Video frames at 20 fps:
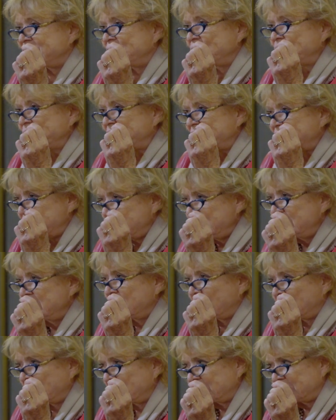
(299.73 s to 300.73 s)
you see
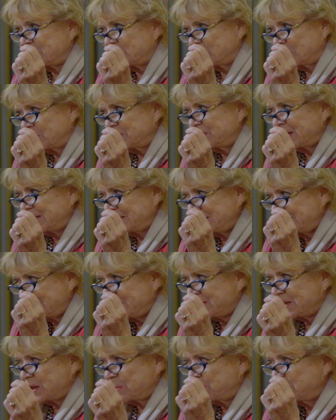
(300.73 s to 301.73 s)
also that it
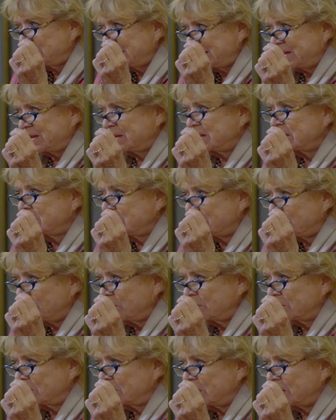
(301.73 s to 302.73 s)
is a political
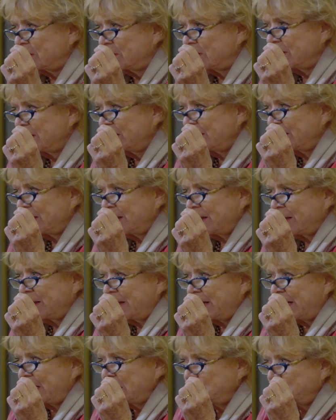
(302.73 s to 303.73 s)
tool,
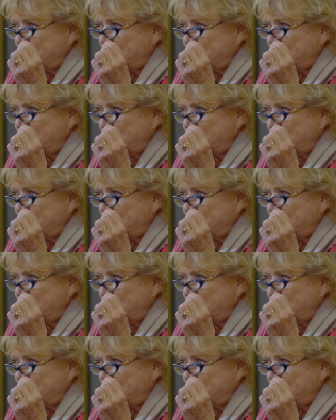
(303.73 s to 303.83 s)
and we